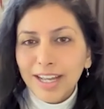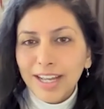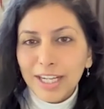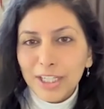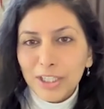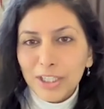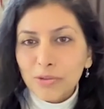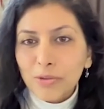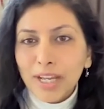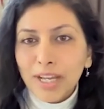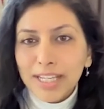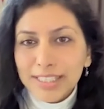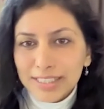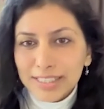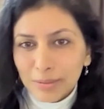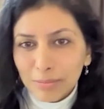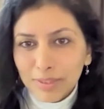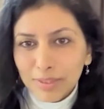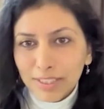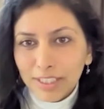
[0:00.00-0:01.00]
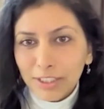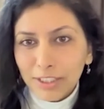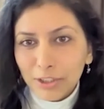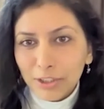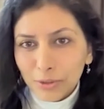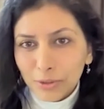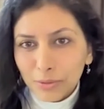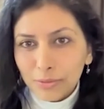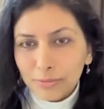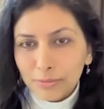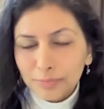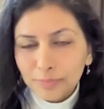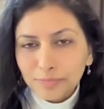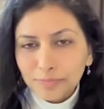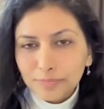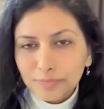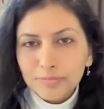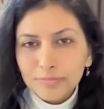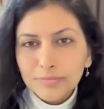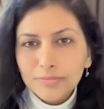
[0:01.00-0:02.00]
I try something new?
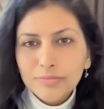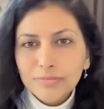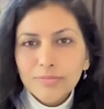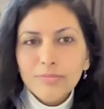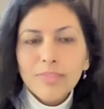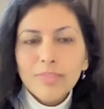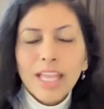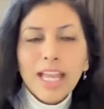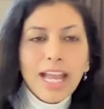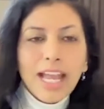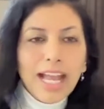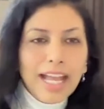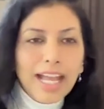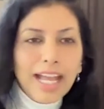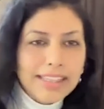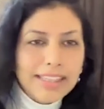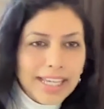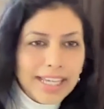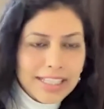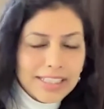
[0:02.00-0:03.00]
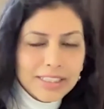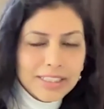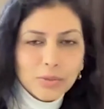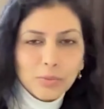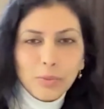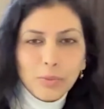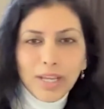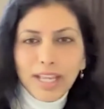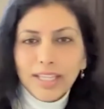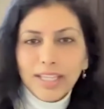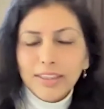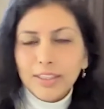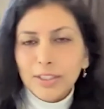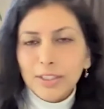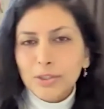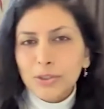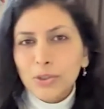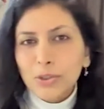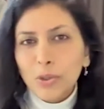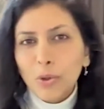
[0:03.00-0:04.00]
And that's when
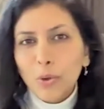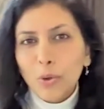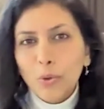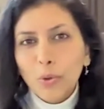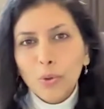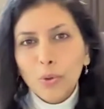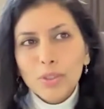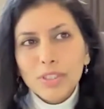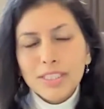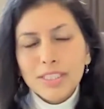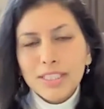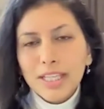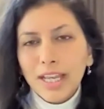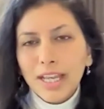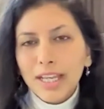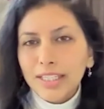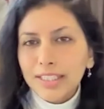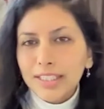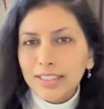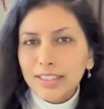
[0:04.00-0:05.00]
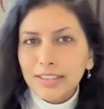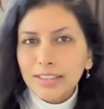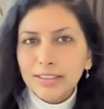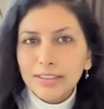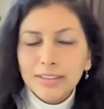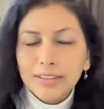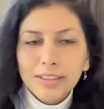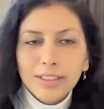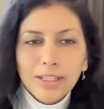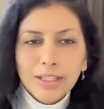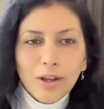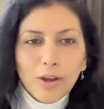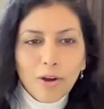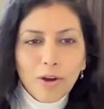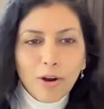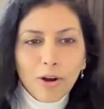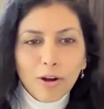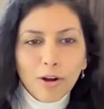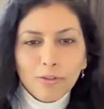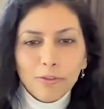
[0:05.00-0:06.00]
this whole cycle
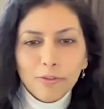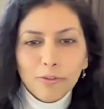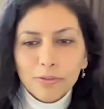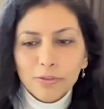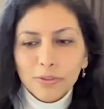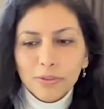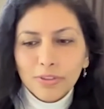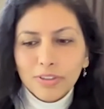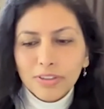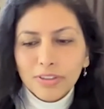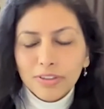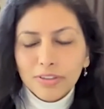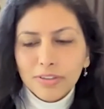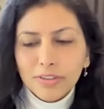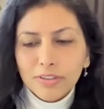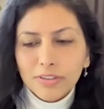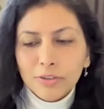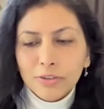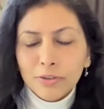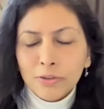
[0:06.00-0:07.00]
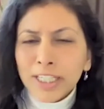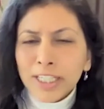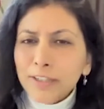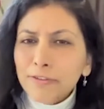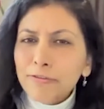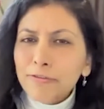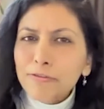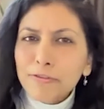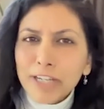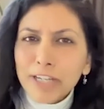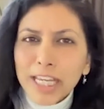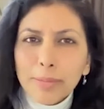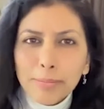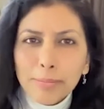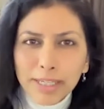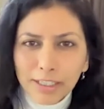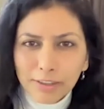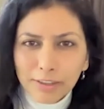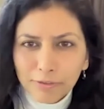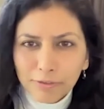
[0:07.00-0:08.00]
of
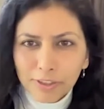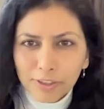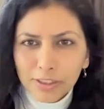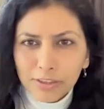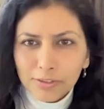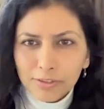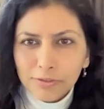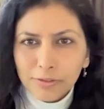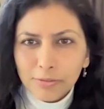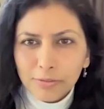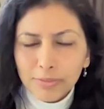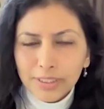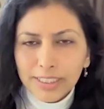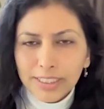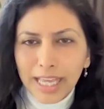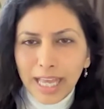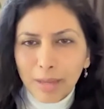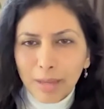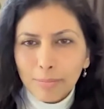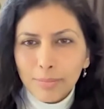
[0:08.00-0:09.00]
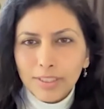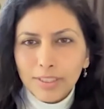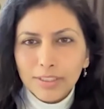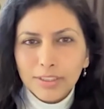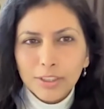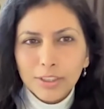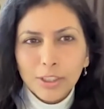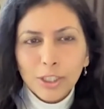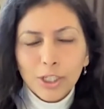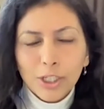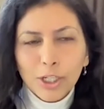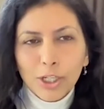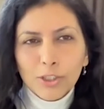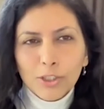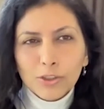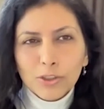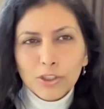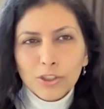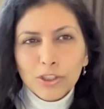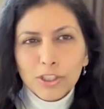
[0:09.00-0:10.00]
reframing fear for me happened.
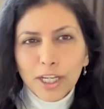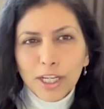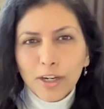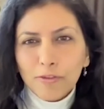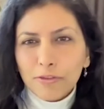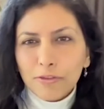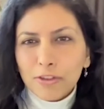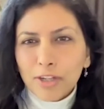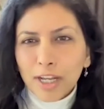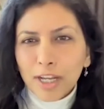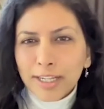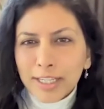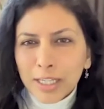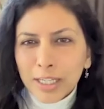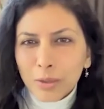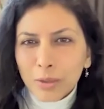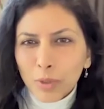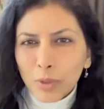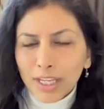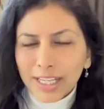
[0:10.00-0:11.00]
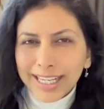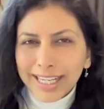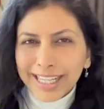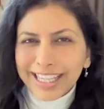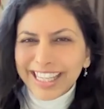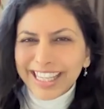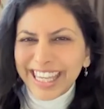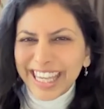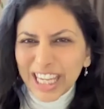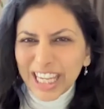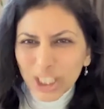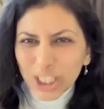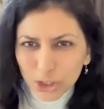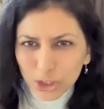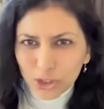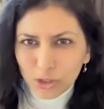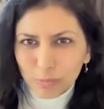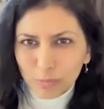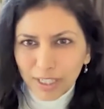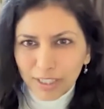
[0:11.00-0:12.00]
So instead of running away or getting
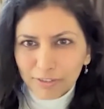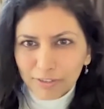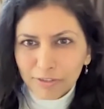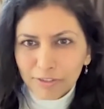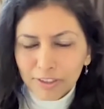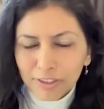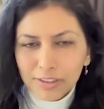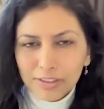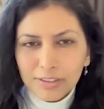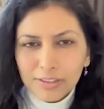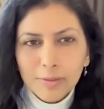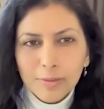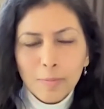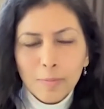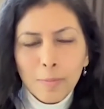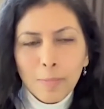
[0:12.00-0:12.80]
caged by fear,